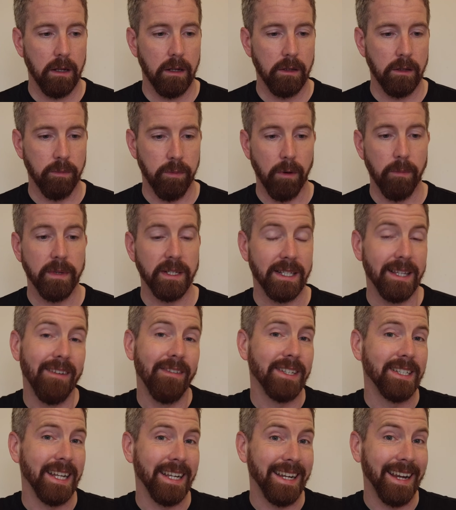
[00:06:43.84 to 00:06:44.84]
The problem is there
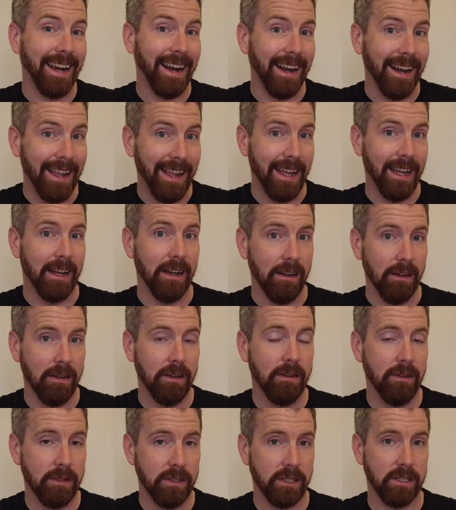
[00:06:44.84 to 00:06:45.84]
isn't a clear
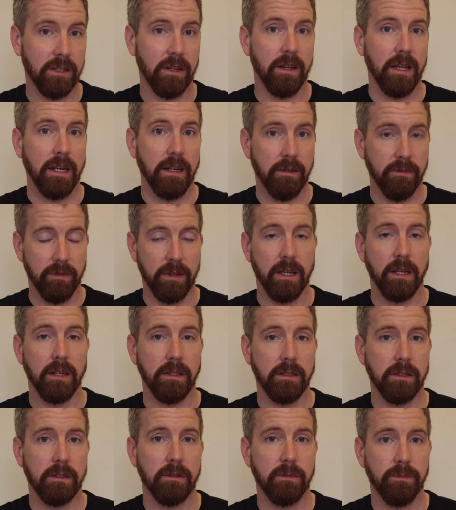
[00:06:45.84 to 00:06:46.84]
sign of
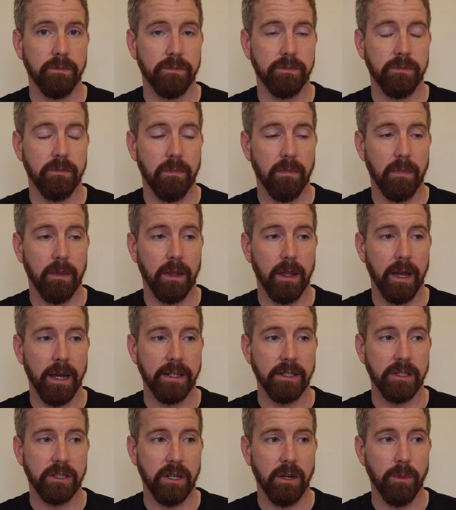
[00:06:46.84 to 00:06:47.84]
this.
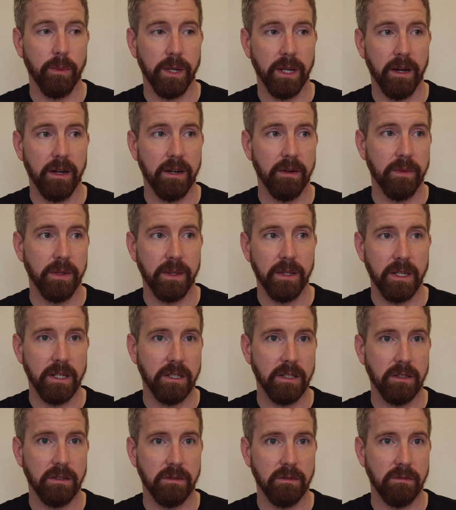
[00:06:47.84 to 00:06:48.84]
And so we're kind of in
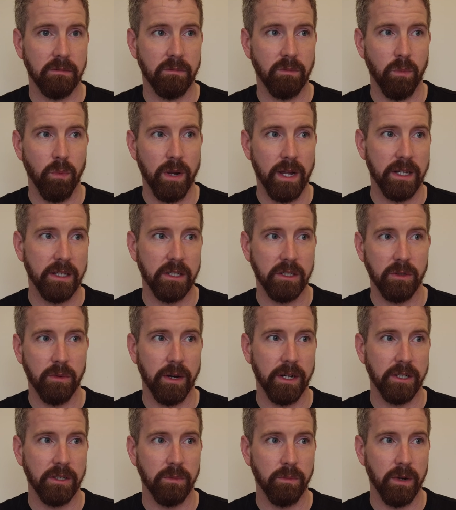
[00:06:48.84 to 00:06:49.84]
this weird
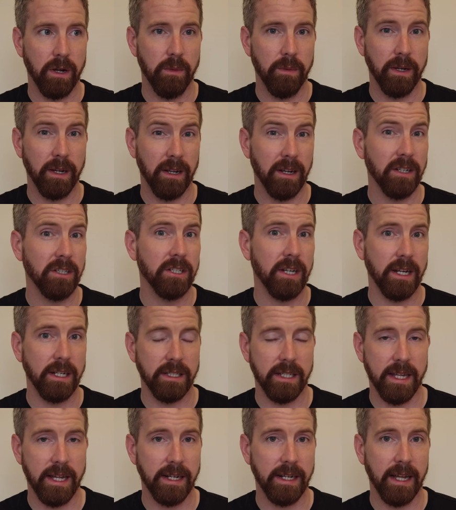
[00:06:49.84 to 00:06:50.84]
situation where we're going to change
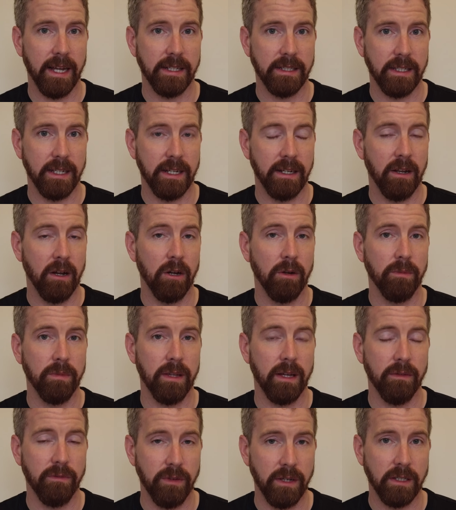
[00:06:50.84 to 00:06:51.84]
the head gasket and hope
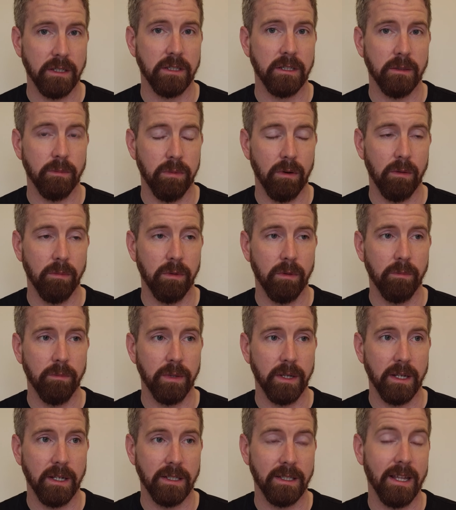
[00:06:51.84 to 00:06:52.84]
that fixes the problem,
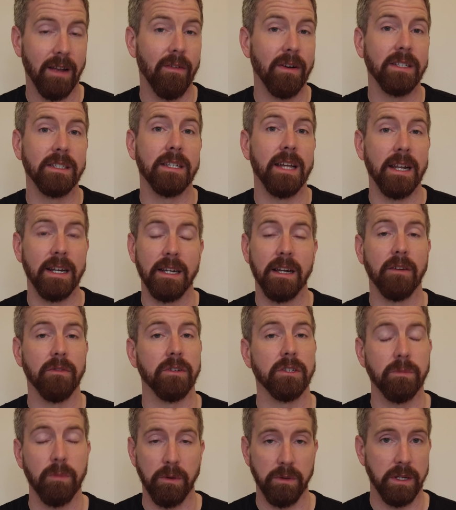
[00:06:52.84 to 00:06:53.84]
because there isn't any
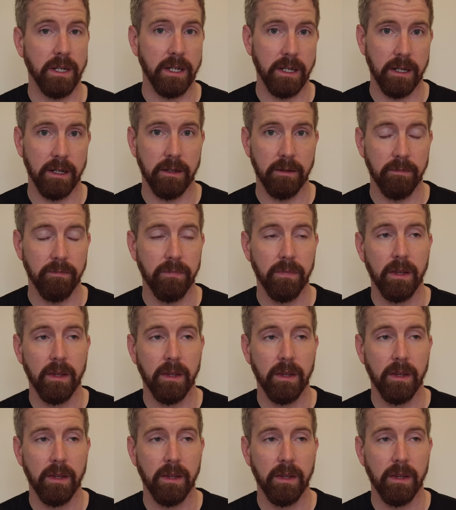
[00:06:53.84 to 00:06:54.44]
other smoking gun.